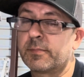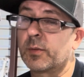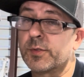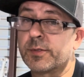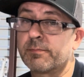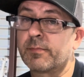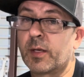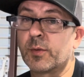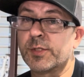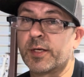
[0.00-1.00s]
It was
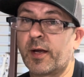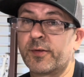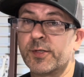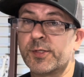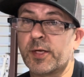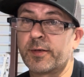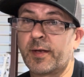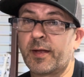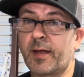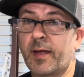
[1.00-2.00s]
another
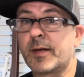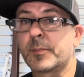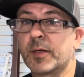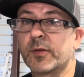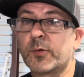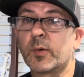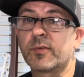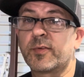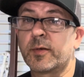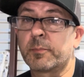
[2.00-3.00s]
Sunday, hey, I'm gonna throw a
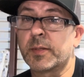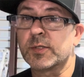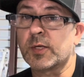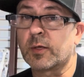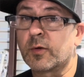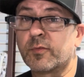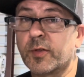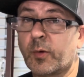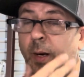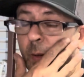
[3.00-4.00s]
fit and piss all over
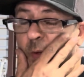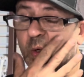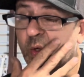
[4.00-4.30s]
the ground.